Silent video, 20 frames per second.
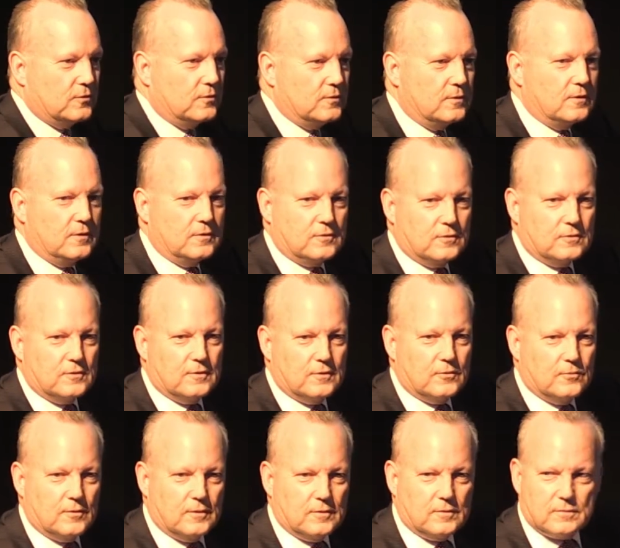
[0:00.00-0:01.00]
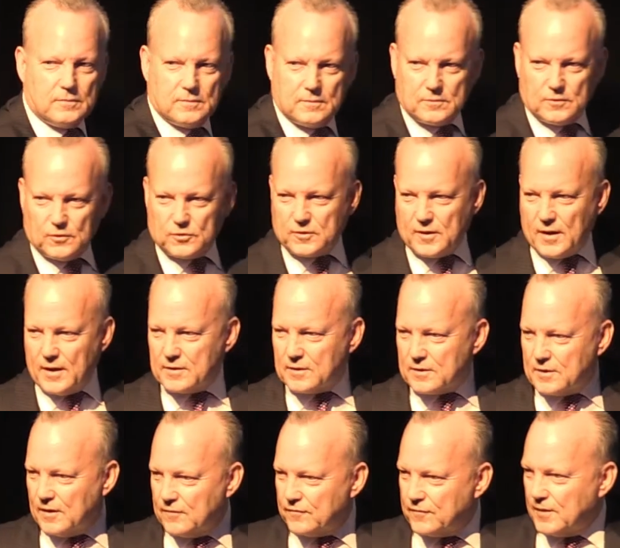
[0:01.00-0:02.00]
you need to deal with to start a
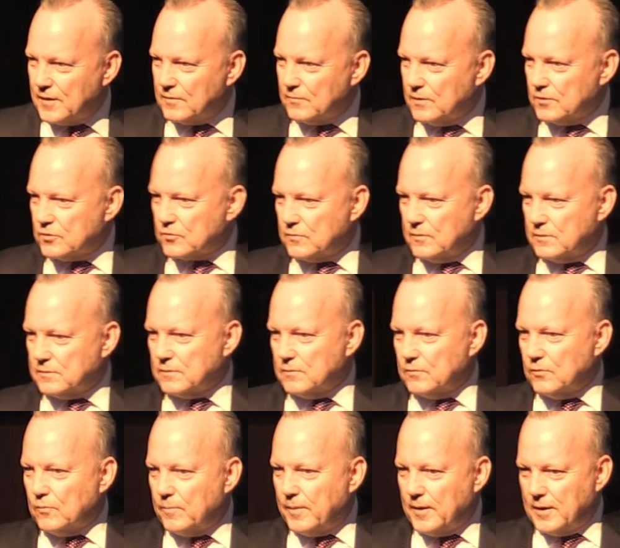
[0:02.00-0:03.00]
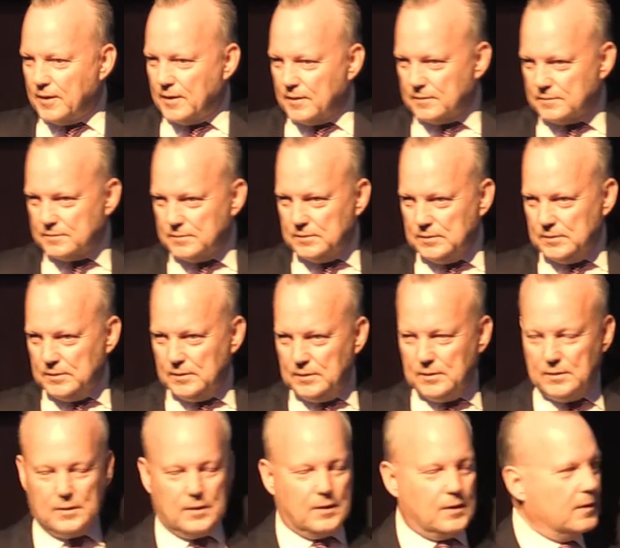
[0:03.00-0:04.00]
cafe, restaurant or bar
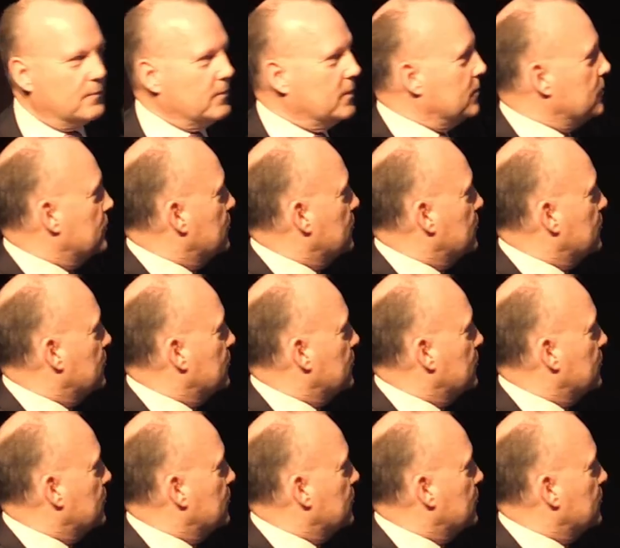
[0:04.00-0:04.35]
in